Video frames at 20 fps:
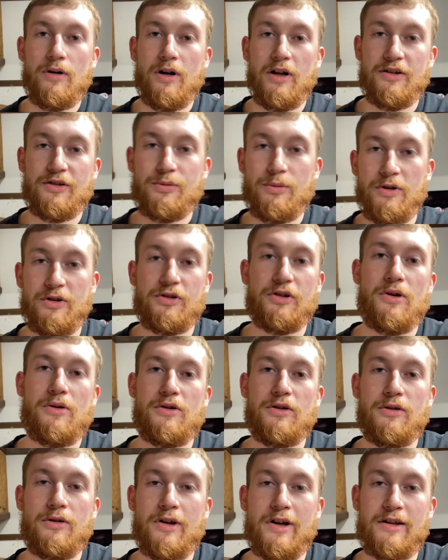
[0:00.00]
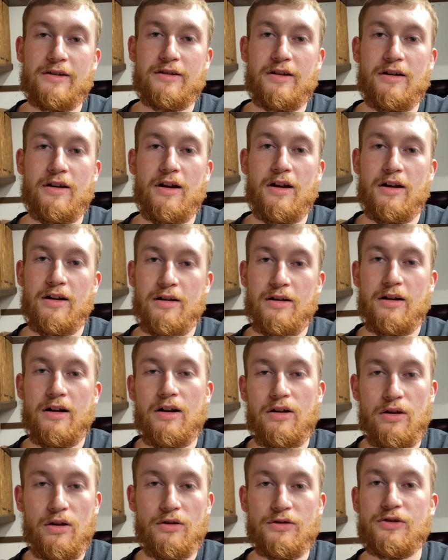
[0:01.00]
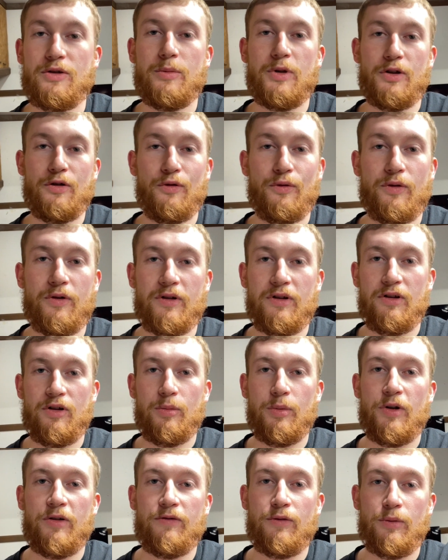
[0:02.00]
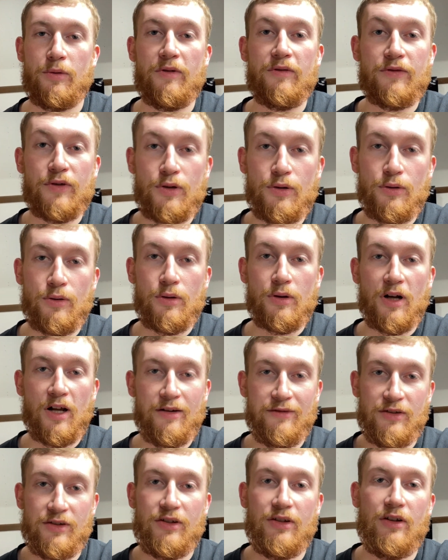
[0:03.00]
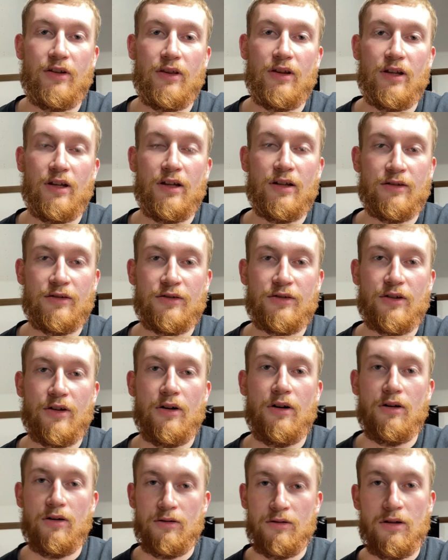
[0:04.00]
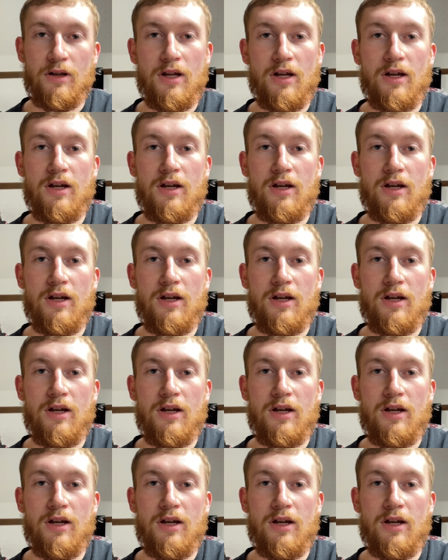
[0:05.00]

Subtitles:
I just want to show it to you guys today, and I'll also be doing a little bit of a review and obviously the install